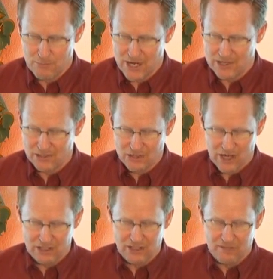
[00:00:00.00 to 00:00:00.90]
Man does
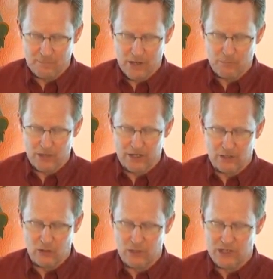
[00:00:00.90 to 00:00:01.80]
not live by bread
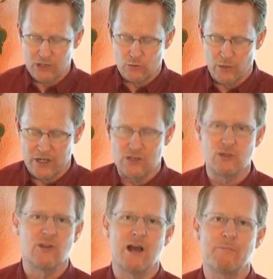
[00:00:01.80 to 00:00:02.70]
alone. It is written.
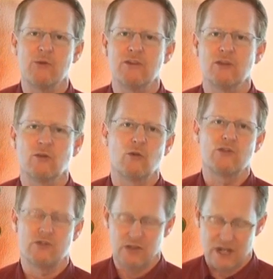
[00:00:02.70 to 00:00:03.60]
Do not put the
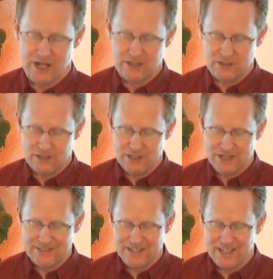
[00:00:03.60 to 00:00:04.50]
Lord your God to the
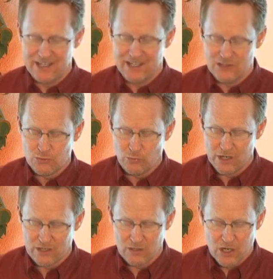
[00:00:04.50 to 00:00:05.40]
test. It is
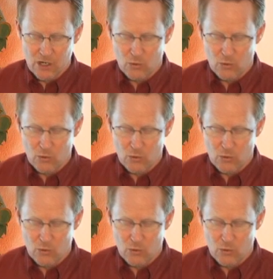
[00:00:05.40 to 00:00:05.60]
written.